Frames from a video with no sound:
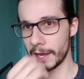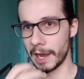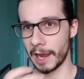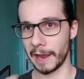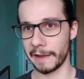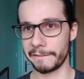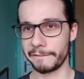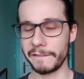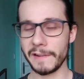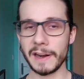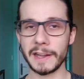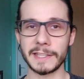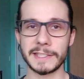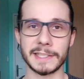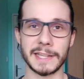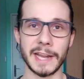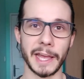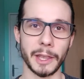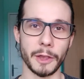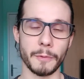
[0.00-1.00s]
I feel
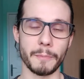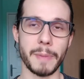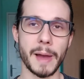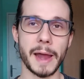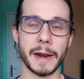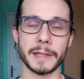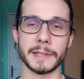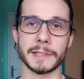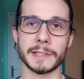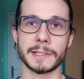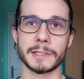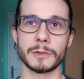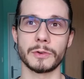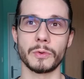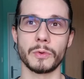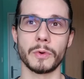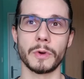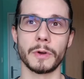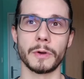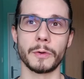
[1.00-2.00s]
it's like a balance.
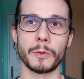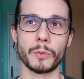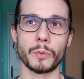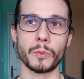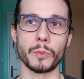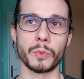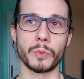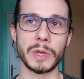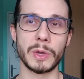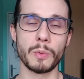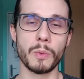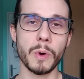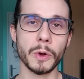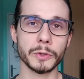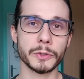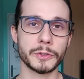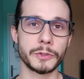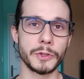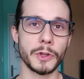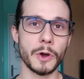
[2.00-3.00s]
We
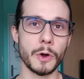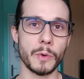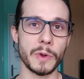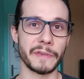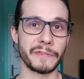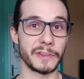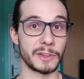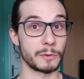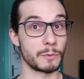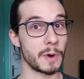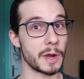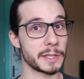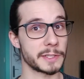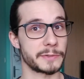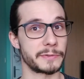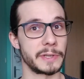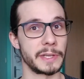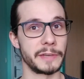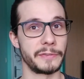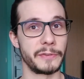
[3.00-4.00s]
won't know if it's
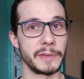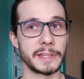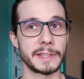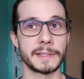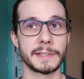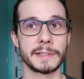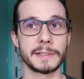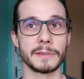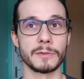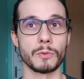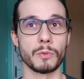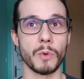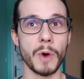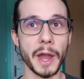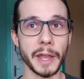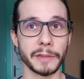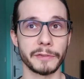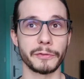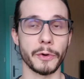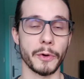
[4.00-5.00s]

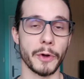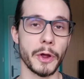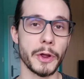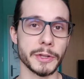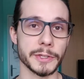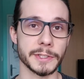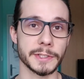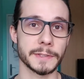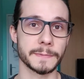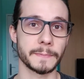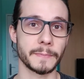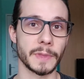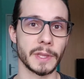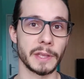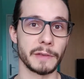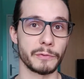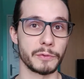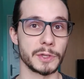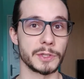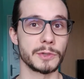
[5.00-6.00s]
right for us
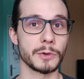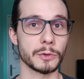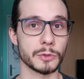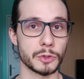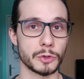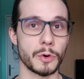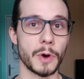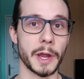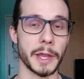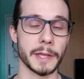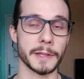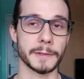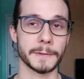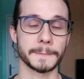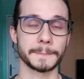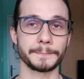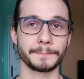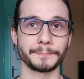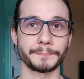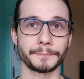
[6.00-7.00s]
if we don't try it.
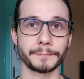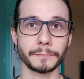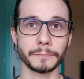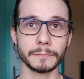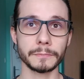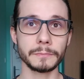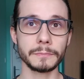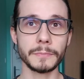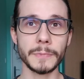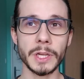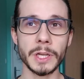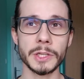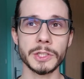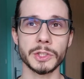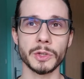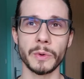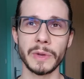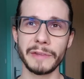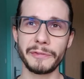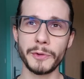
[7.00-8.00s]

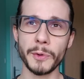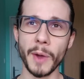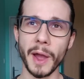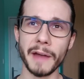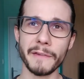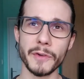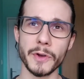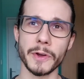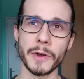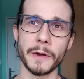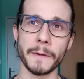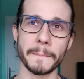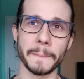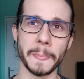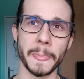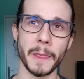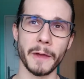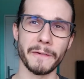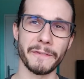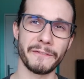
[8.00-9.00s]
So if you have
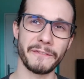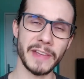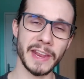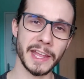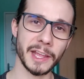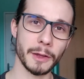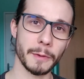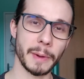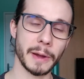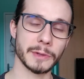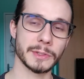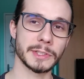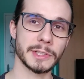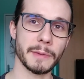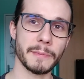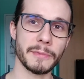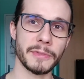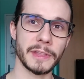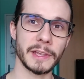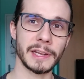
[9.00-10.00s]
a feeling about
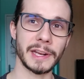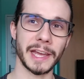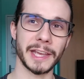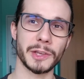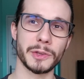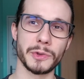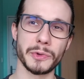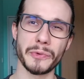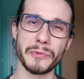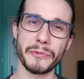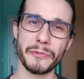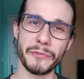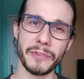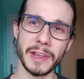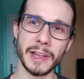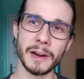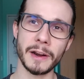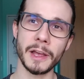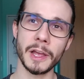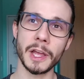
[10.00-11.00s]
something, like you
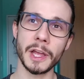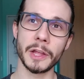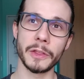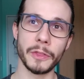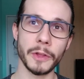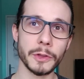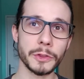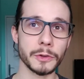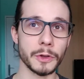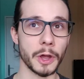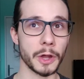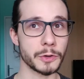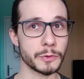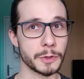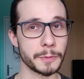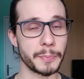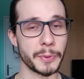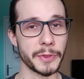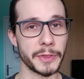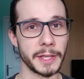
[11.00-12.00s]
feel not
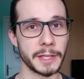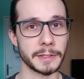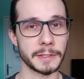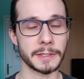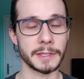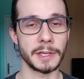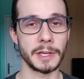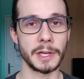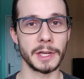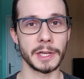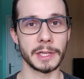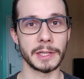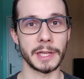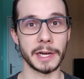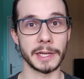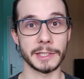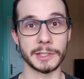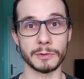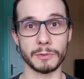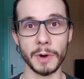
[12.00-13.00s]
100%
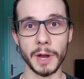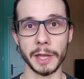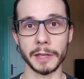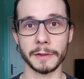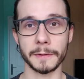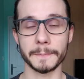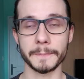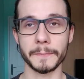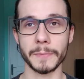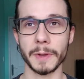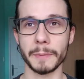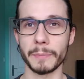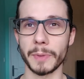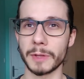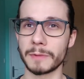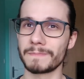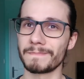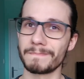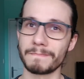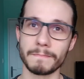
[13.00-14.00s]
that it's right,
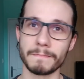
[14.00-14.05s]
but